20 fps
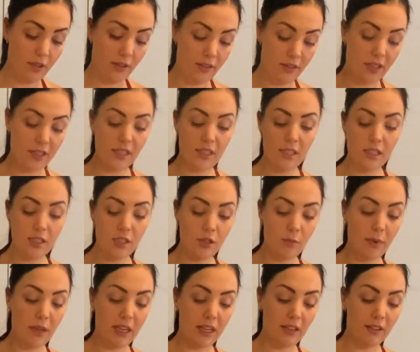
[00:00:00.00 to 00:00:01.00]
this to
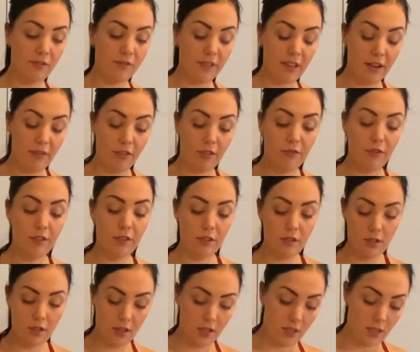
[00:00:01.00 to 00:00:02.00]
make it flavorful.
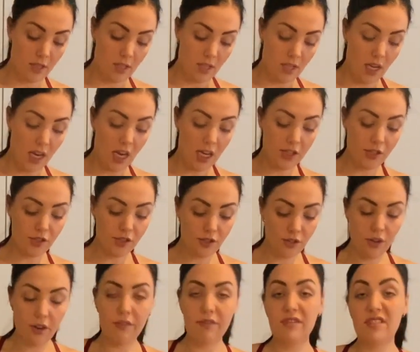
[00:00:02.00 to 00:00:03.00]
I just
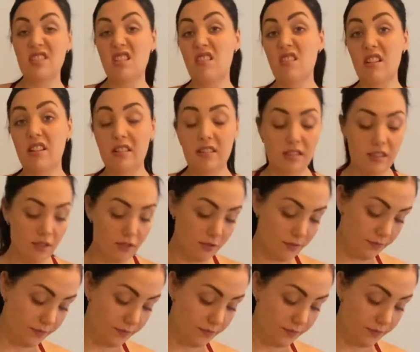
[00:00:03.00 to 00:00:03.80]
sort of started, so